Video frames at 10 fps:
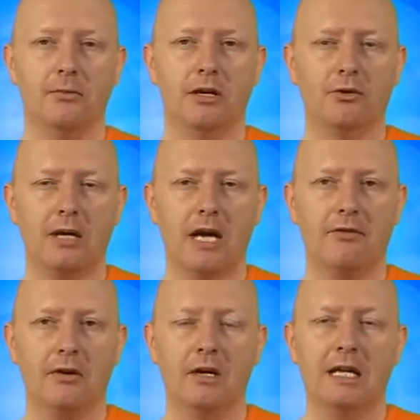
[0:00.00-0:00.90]
because we have
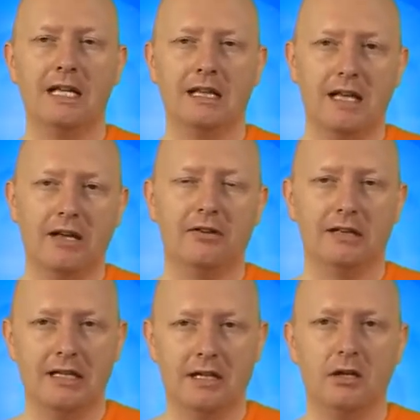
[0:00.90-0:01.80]
a less
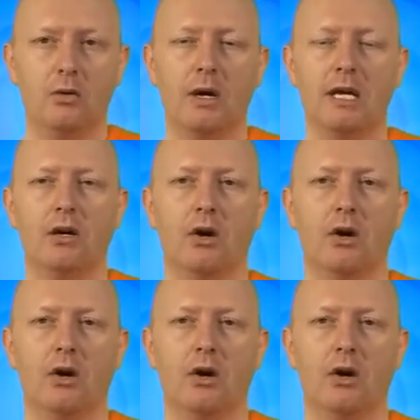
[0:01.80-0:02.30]
linear way